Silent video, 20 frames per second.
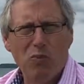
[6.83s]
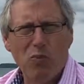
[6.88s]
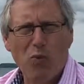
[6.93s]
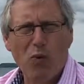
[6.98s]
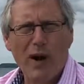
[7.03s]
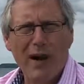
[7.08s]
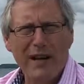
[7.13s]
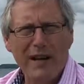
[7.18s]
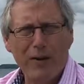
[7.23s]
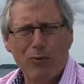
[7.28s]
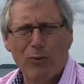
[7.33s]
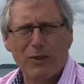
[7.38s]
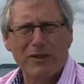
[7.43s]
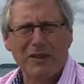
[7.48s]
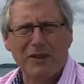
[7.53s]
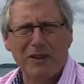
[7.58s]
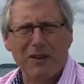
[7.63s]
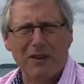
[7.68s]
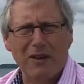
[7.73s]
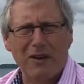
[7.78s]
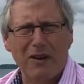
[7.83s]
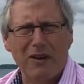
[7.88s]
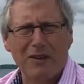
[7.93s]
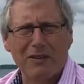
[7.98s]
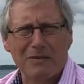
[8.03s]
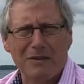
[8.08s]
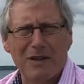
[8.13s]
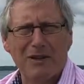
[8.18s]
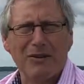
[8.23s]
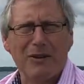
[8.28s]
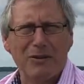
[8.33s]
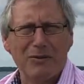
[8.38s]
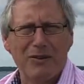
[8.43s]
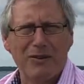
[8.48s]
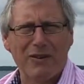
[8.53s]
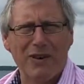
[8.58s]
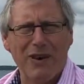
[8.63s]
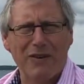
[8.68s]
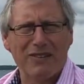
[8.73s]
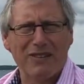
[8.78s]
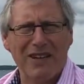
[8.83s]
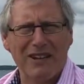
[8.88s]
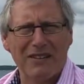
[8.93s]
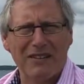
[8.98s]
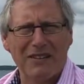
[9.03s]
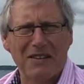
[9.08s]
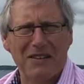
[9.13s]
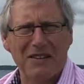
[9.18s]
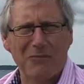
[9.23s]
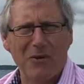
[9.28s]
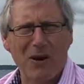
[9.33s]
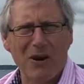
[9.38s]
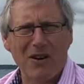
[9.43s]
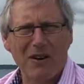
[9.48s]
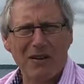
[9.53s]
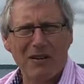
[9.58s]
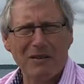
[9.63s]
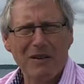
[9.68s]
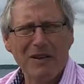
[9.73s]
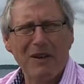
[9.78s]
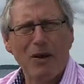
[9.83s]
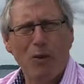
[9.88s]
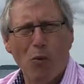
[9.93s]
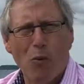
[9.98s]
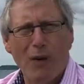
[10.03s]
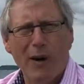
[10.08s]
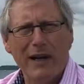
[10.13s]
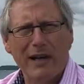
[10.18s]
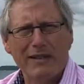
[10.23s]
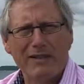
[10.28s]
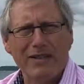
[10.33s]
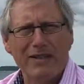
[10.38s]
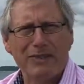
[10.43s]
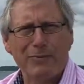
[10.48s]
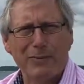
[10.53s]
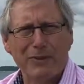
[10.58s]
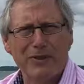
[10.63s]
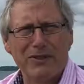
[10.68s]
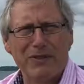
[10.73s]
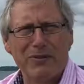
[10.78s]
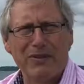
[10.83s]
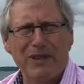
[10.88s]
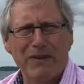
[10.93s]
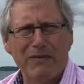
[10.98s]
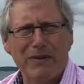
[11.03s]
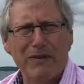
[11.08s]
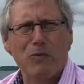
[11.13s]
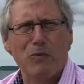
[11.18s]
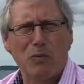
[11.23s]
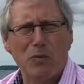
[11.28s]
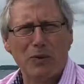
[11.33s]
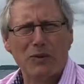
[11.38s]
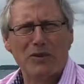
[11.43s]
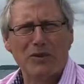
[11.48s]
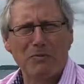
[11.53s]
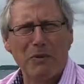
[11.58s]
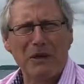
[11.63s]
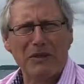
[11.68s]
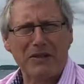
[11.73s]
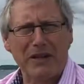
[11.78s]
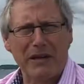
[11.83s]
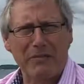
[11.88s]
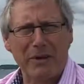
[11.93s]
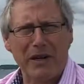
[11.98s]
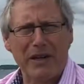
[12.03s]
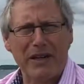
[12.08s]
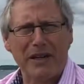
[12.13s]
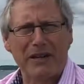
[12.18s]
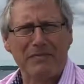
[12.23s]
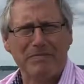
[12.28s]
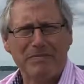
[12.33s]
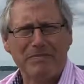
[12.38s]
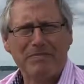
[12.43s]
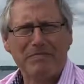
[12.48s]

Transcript: Why do you want another lock? There are loads of locks out there in the market. Why is this one so different? What's special about it?